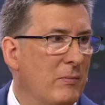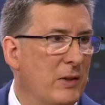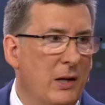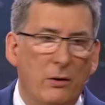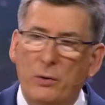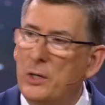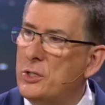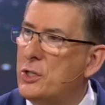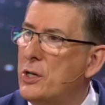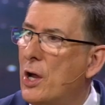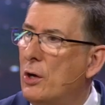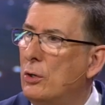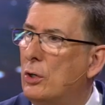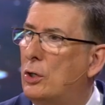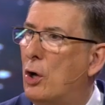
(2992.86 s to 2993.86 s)
There is
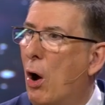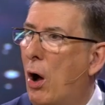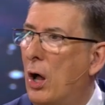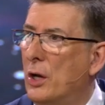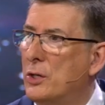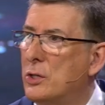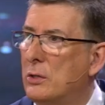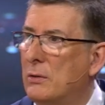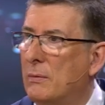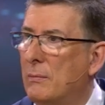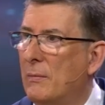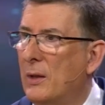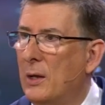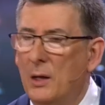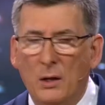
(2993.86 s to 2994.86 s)
no God.
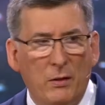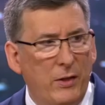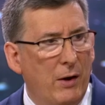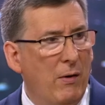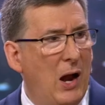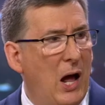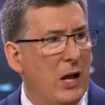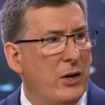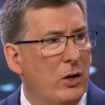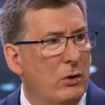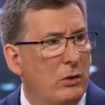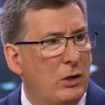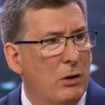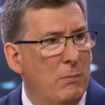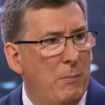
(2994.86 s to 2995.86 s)
There are
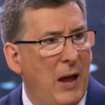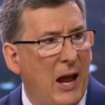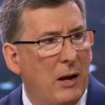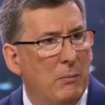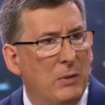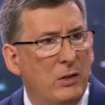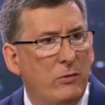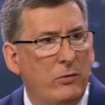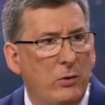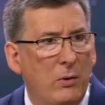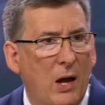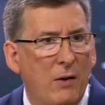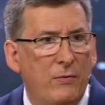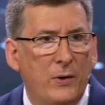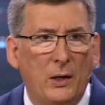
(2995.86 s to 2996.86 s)
no commandments you
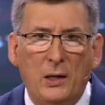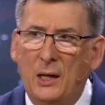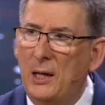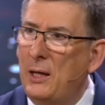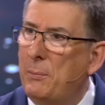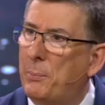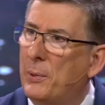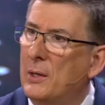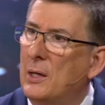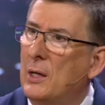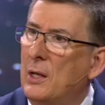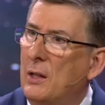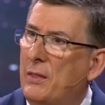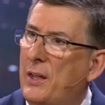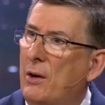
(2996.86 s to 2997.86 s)
have to keep.
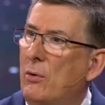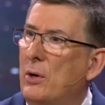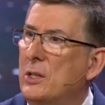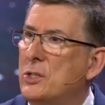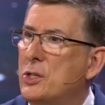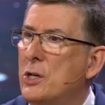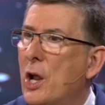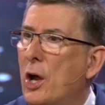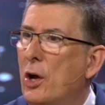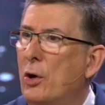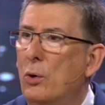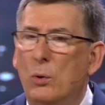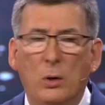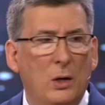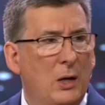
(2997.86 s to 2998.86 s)
There is
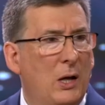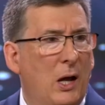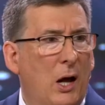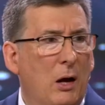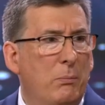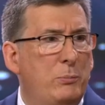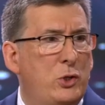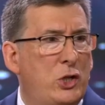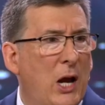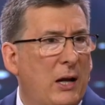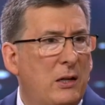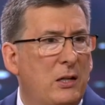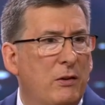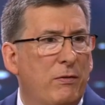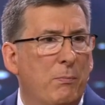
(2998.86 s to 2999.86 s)
no
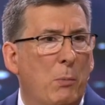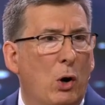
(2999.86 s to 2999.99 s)
objective